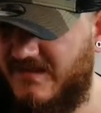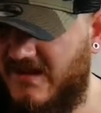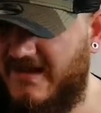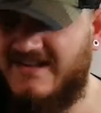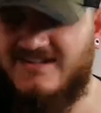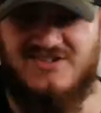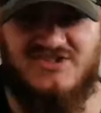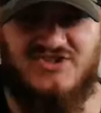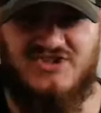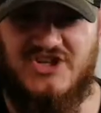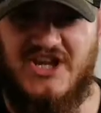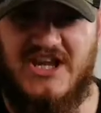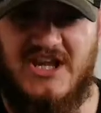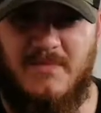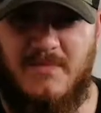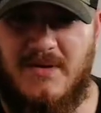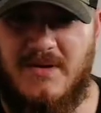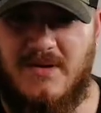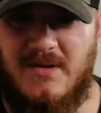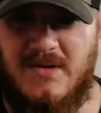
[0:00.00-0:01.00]
It's
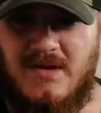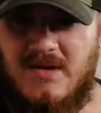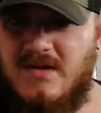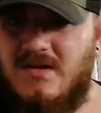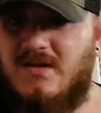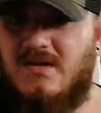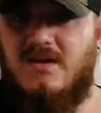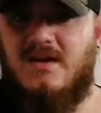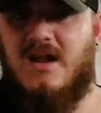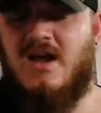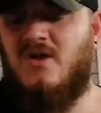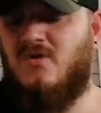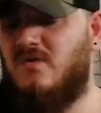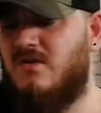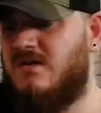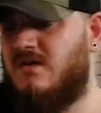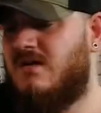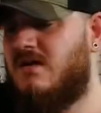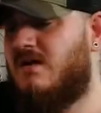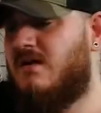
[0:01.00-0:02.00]
cheap, you know,
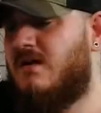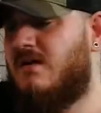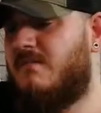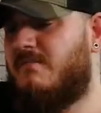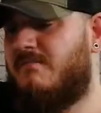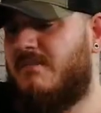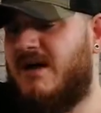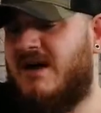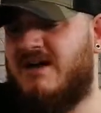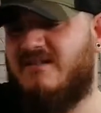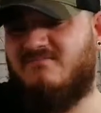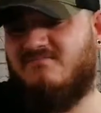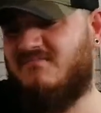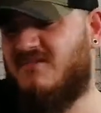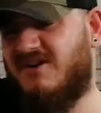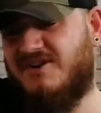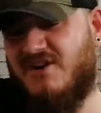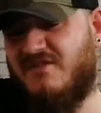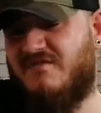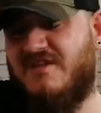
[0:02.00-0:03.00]
but
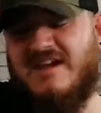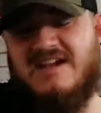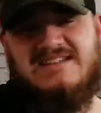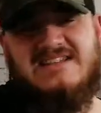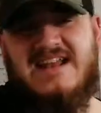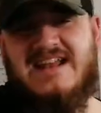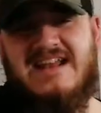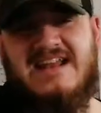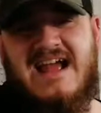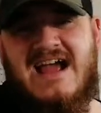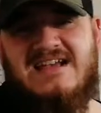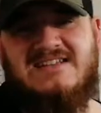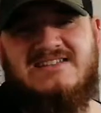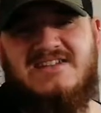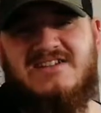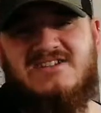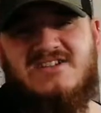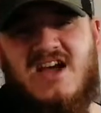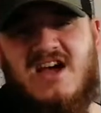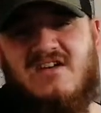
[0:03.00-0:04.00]
I don't think it's any nasty
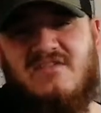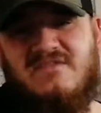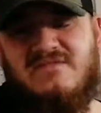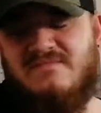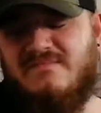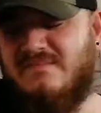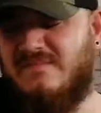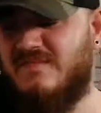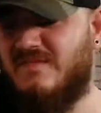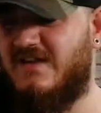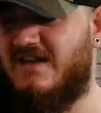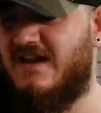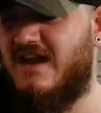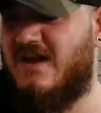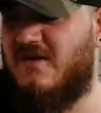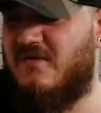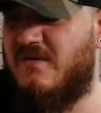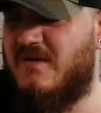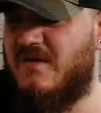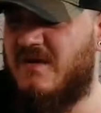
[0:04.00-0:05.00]
stuff, you
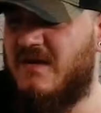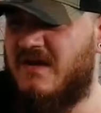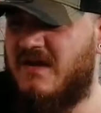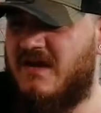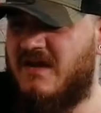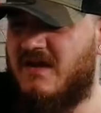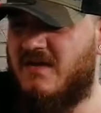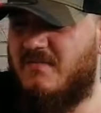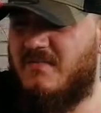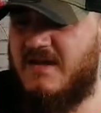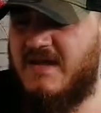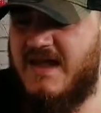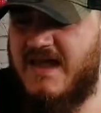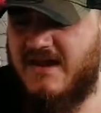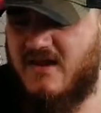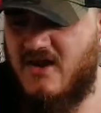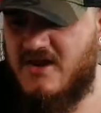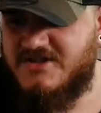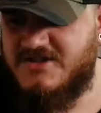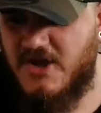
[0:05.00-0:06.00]
know. But yeah,
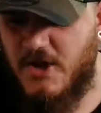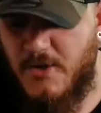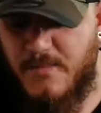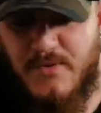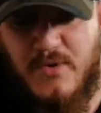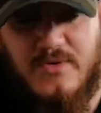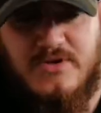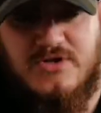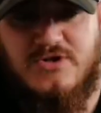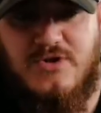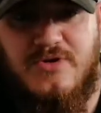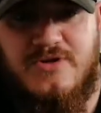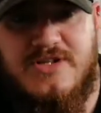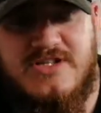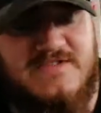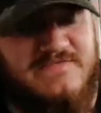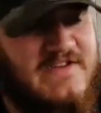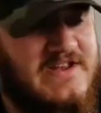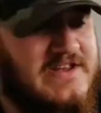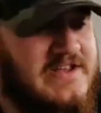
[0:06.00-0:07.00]
guys, I hope you enjoyed
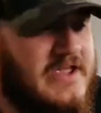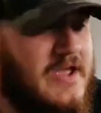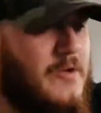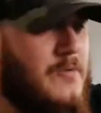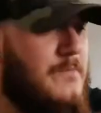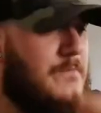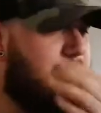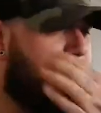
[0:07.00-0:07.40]
this video.